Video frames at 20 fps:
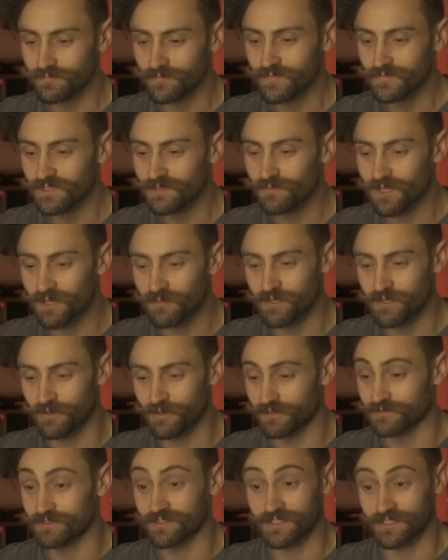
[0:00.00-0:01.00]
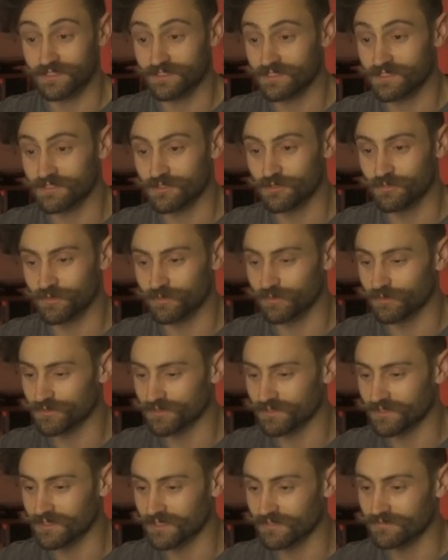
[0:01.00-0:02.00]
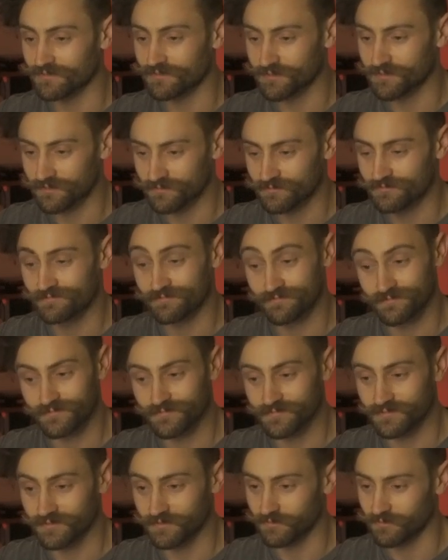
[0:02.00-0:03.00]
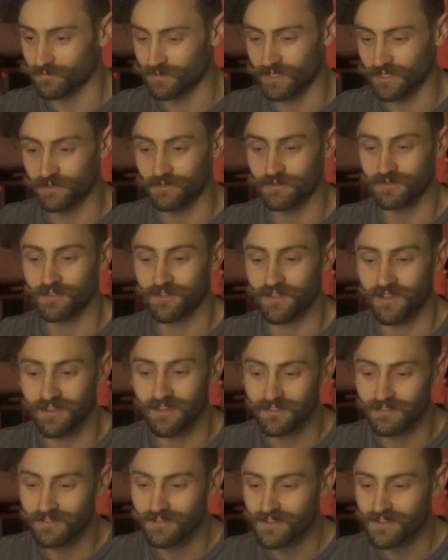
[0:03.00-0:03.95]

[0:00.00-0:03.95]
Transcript: Maybe around 60 Super Bowls left. Wow, okay.